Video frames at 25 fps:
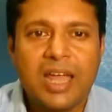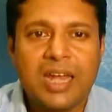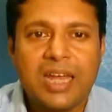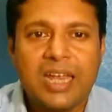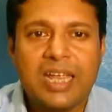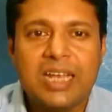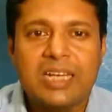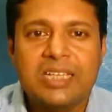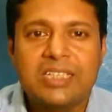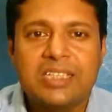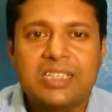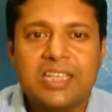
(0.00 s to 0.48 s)
and
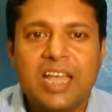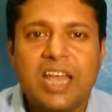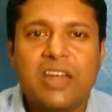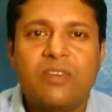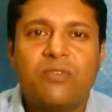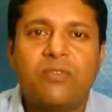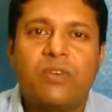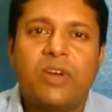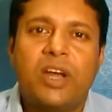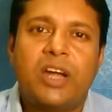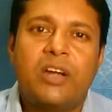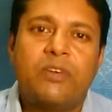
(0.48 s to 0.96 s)

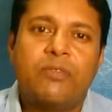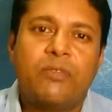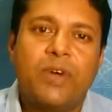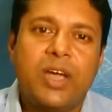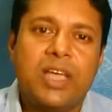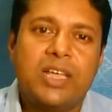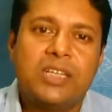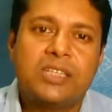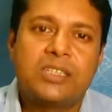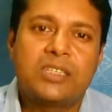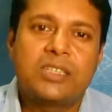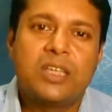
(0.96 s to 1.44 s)
insightful
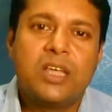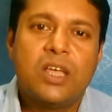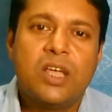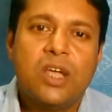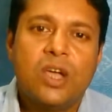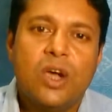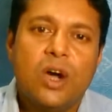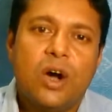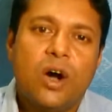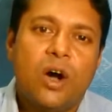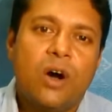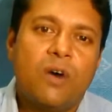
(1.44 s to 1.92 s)
advice
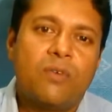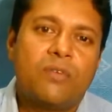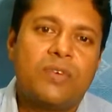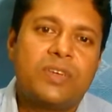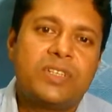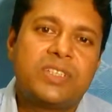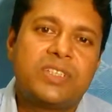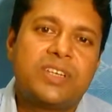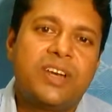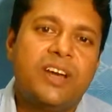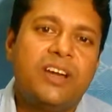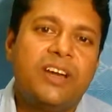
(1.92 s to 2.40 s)
of
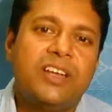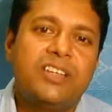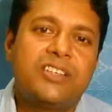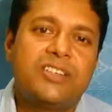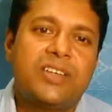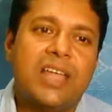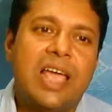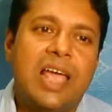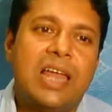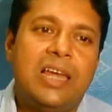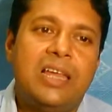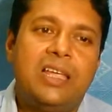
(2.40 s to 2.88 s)
his
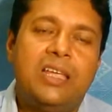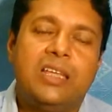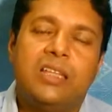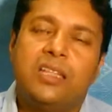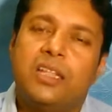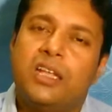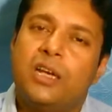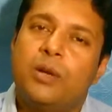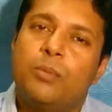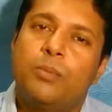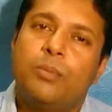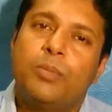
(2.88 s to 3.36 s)
greatest ally,
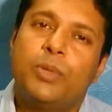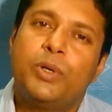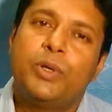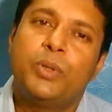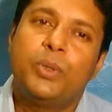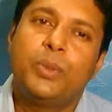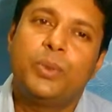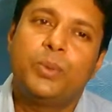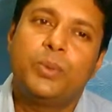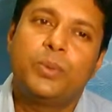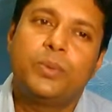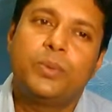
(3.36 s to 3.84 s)
the number 2.